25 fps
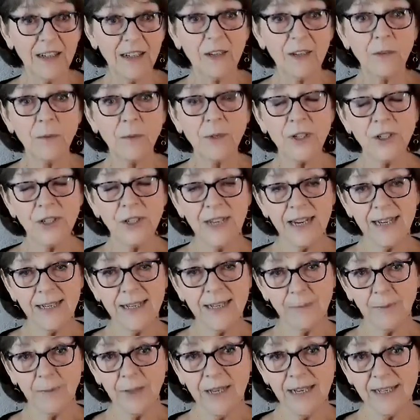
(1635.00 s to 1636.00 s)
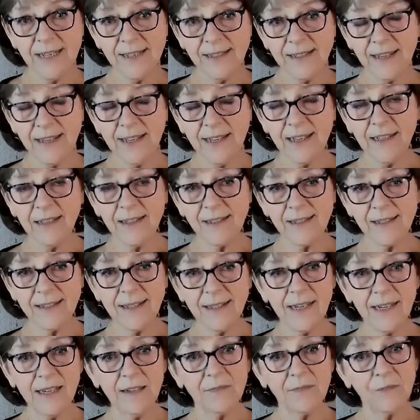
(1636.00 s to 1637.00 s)
which takes place in the
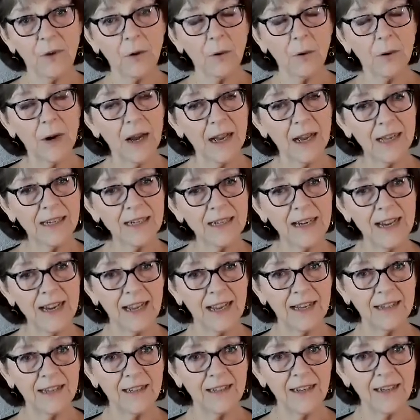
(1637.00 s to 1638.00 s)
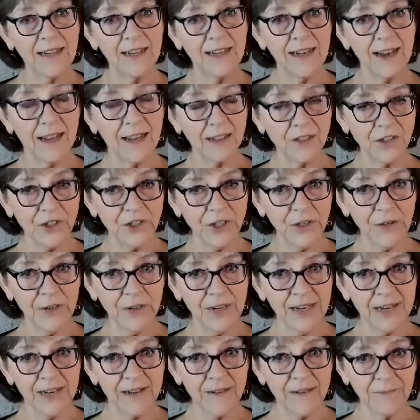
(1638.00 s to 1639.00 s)
city of Oran and in
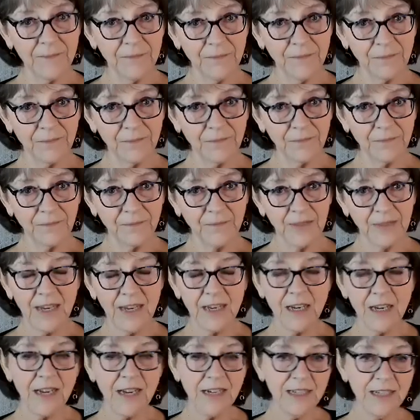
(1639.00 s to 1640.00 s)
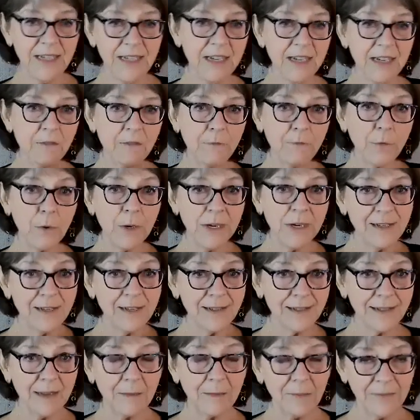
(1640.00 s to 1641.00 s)
Algeria in 1940
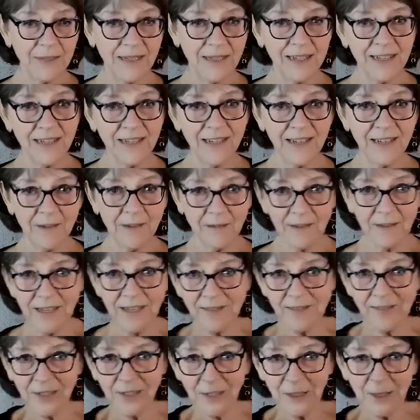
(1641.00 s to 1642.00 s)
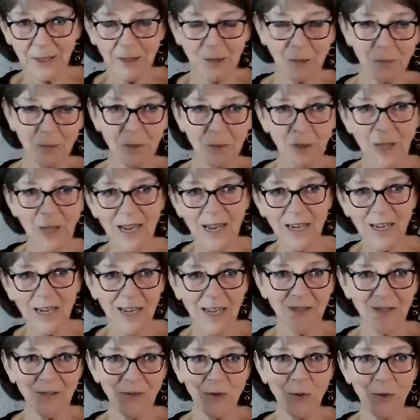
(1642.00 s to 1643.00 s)
something. He leaves a little blank
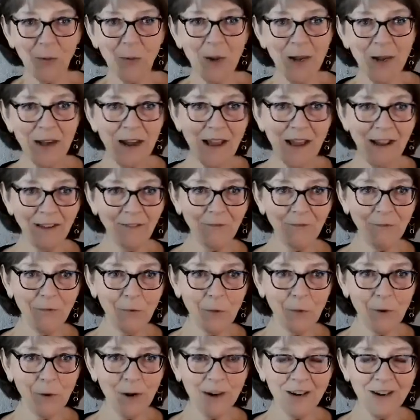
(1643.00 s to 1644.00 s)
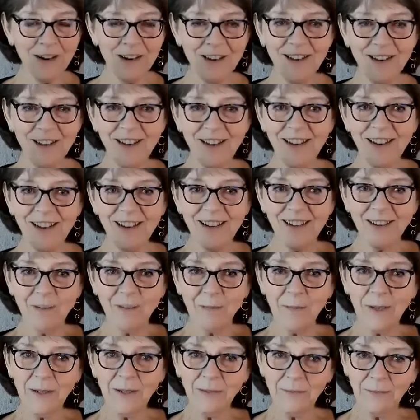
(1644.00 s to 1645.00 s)
after 194.
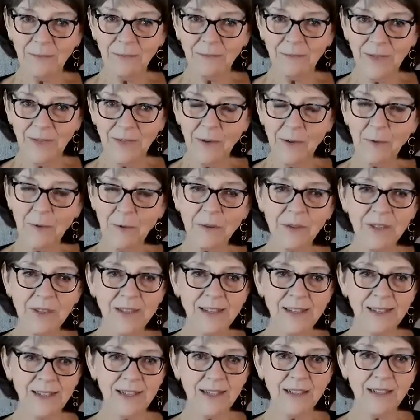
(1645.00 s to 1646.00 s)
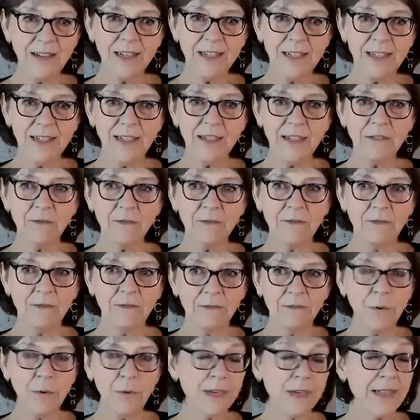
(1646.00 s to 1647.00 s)
But he wrote this in
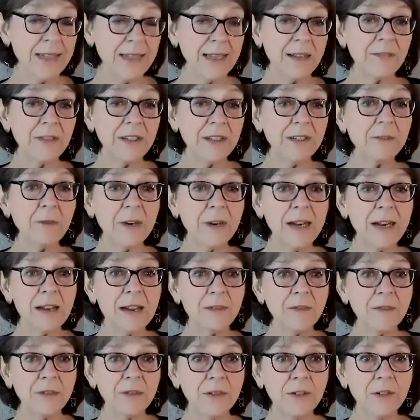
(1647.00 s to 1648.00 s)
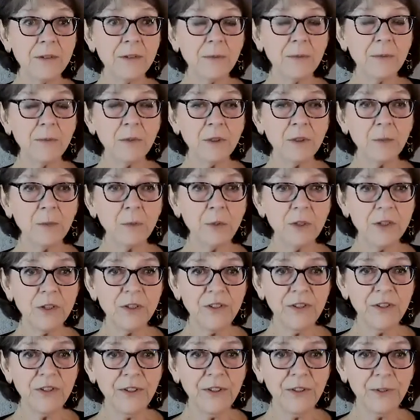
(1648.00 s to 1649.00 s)
1947, right after World War
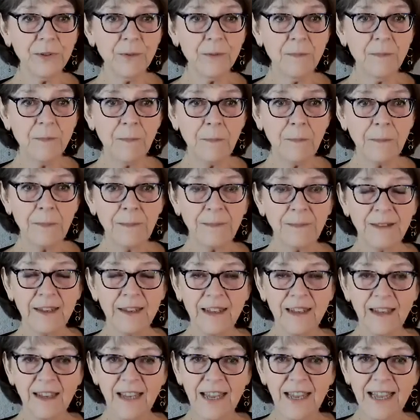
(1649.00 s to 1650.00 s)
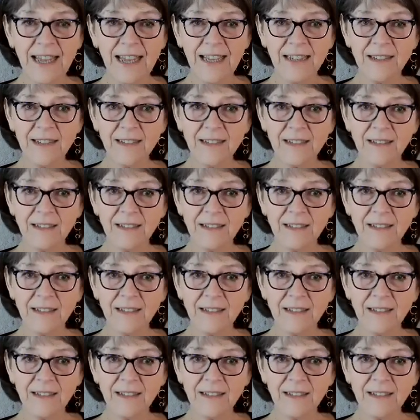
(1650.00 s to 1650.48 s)
II. And